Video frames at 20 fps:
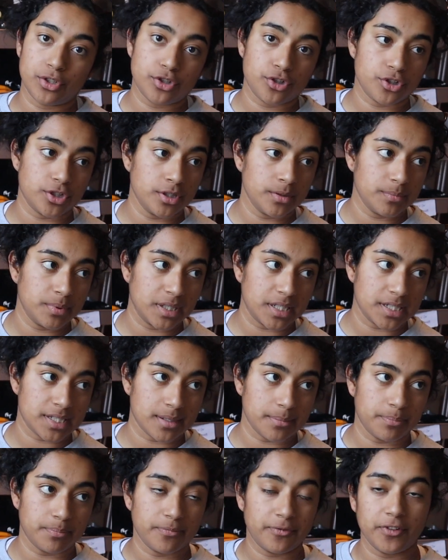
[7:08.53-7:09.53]
shirt because
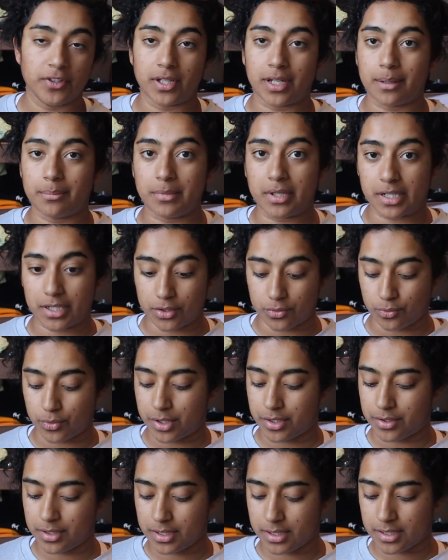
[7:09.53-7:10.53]
I feel like I'm not gonna
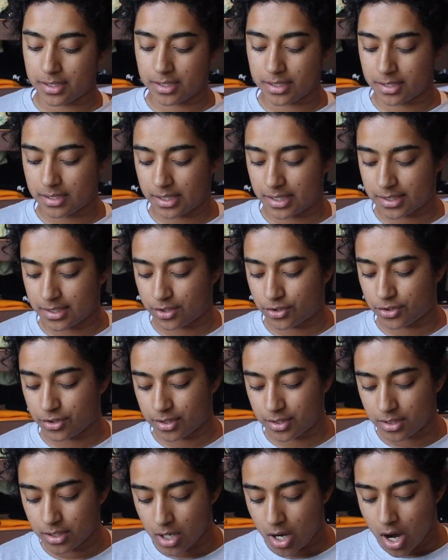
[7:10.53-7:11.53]
wear it as I should.